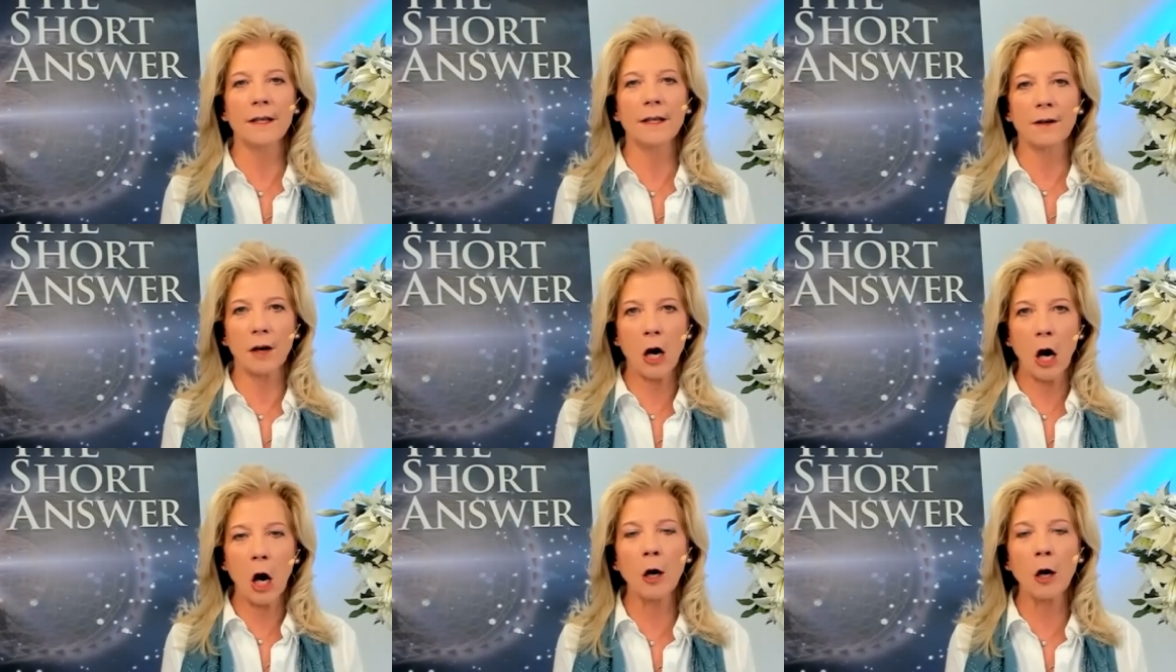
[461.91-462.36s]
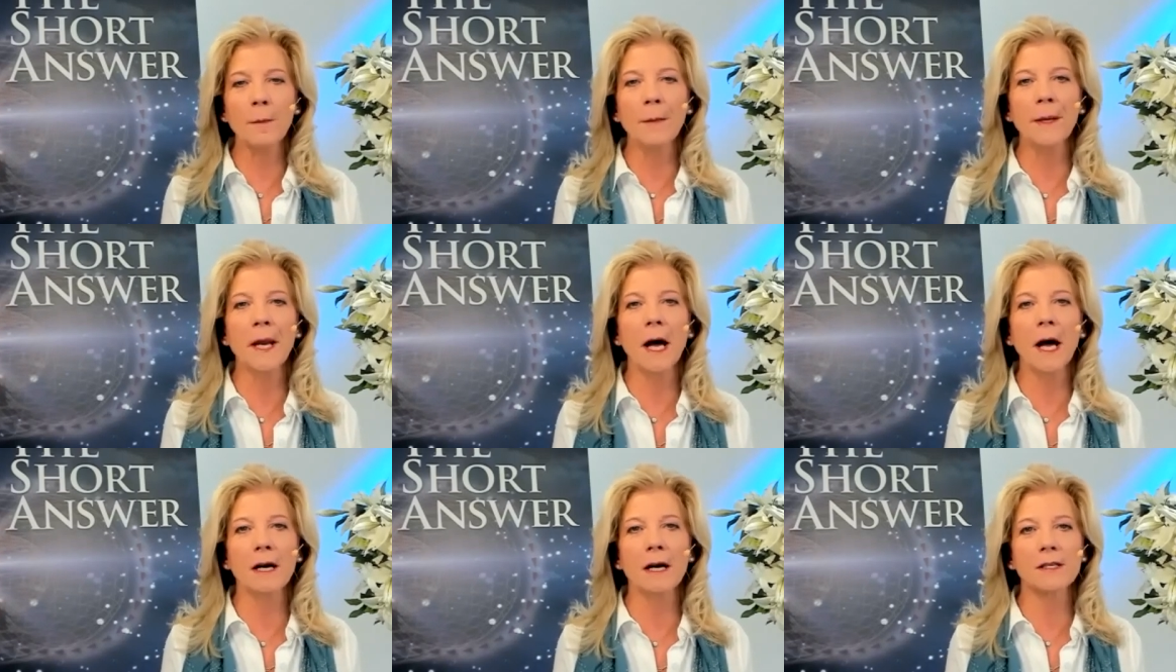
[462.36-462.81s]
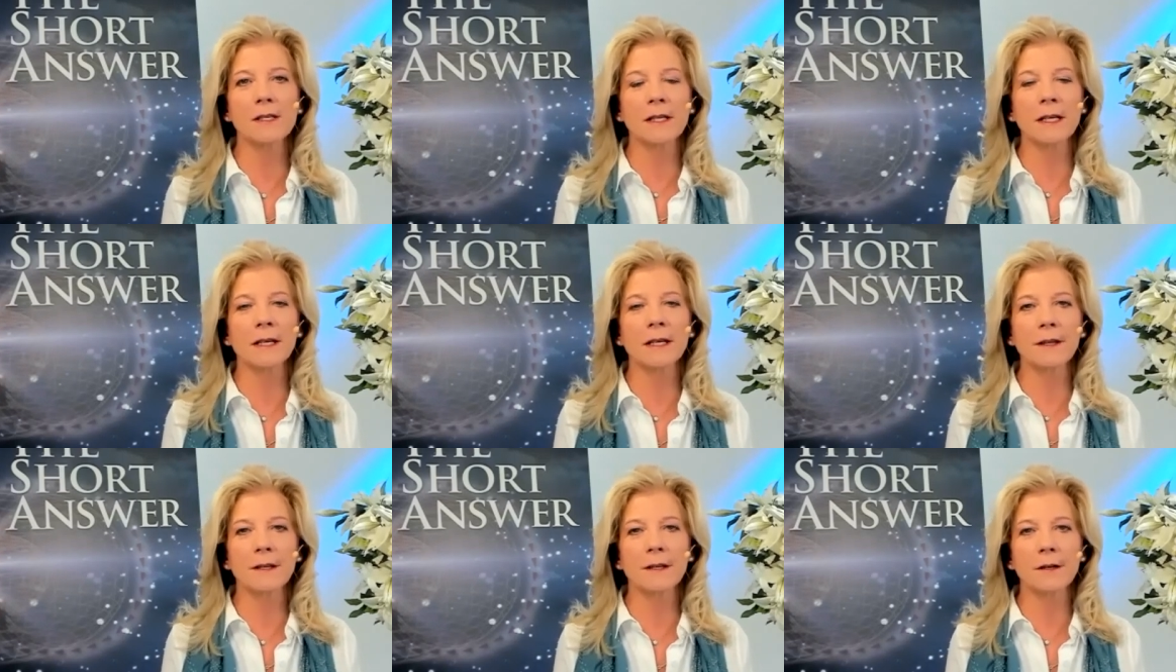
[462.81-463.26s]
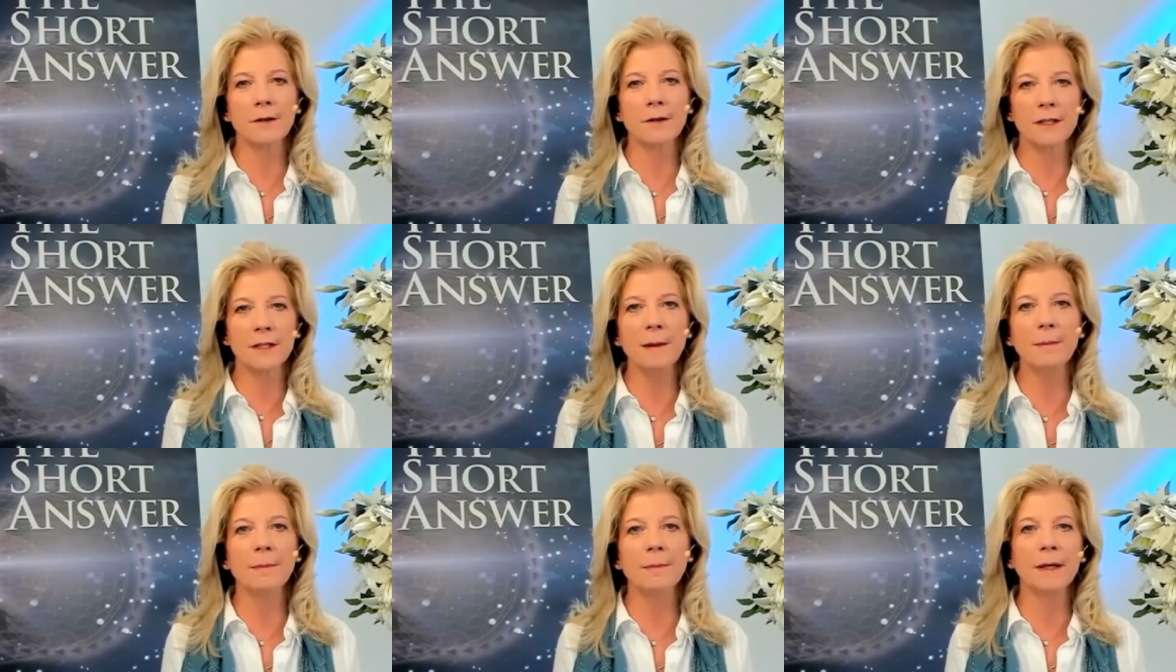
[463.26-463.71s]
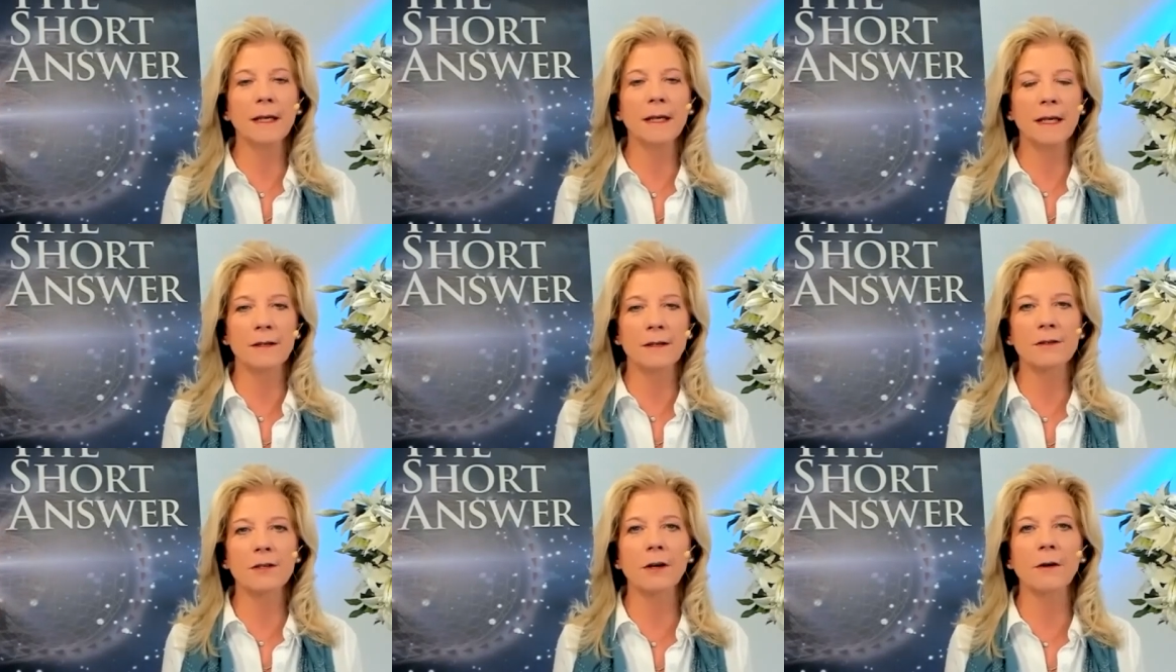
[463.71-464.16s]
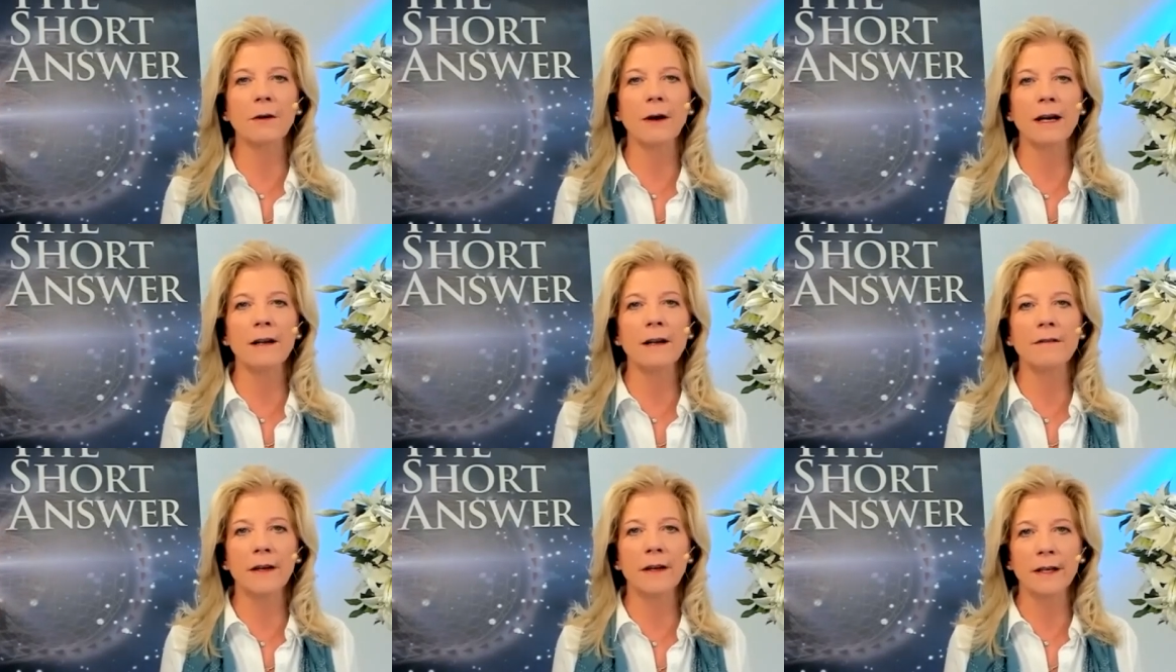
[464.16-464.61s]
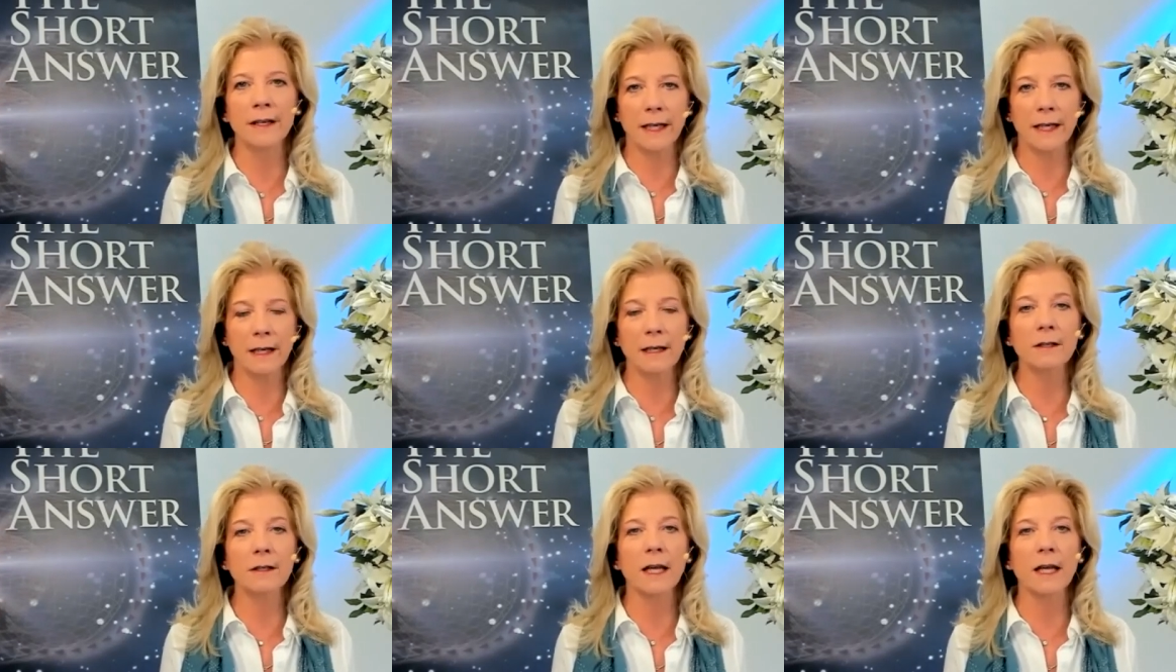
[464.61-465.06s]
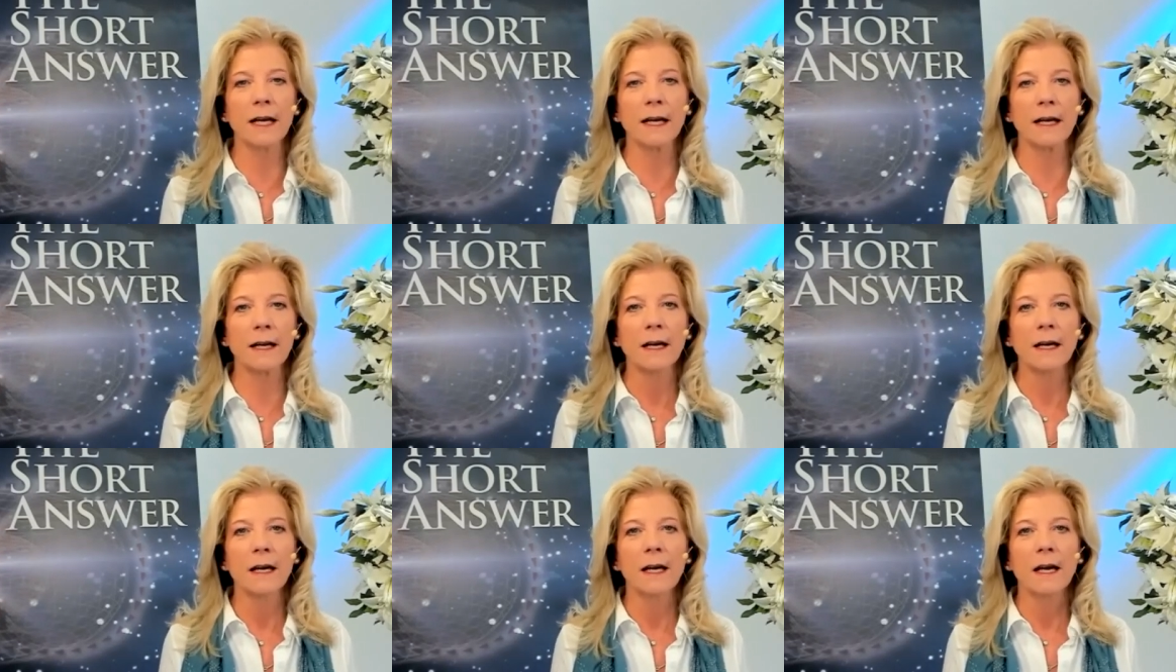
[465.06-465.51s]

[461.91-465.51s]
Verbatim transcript: that are harmonizing, that are deeply integrative and healing.